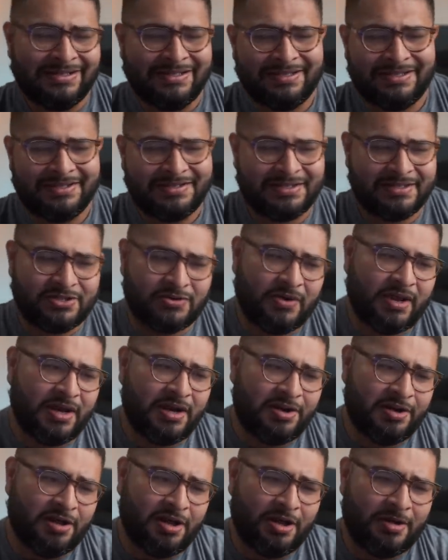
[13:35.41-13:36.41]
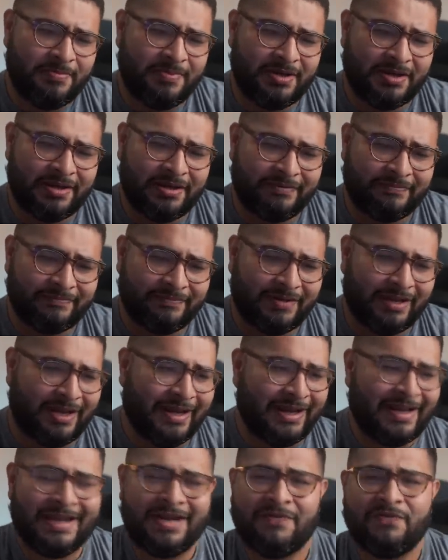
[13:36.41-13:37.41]
this is great and all, but
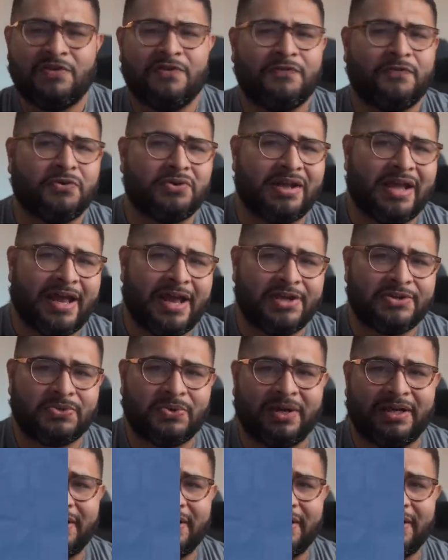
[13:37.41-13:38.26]
I can't even afford a house where